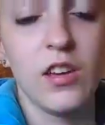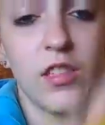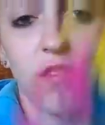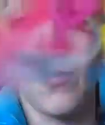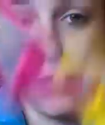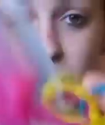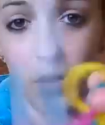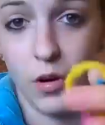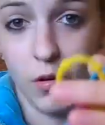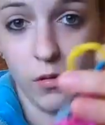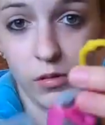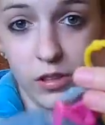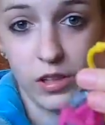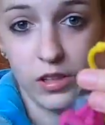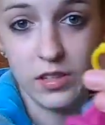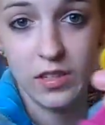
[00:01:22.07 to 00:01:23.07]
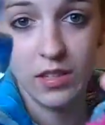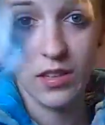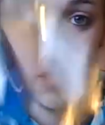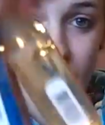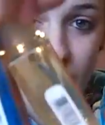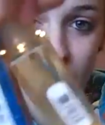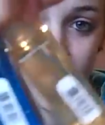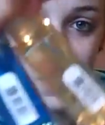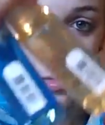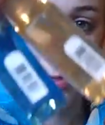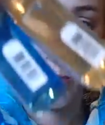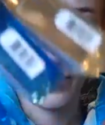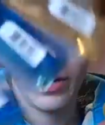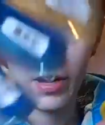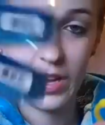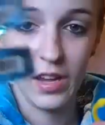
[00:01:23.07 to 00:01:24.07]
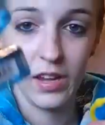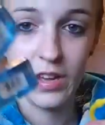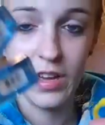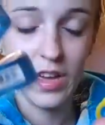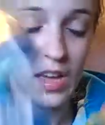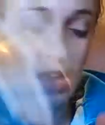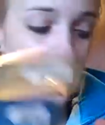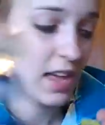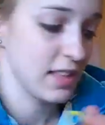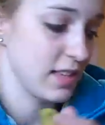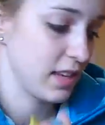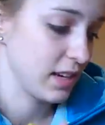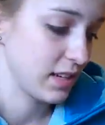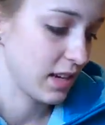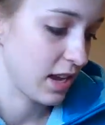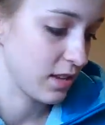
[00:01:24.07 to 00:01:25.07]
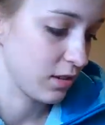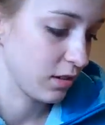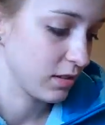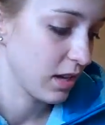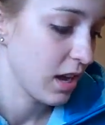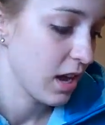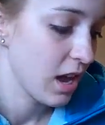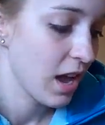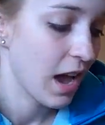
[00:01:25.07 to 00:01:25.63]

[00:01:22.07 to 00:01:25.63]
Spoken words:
the 4 holders, the 3 hand sanitizers,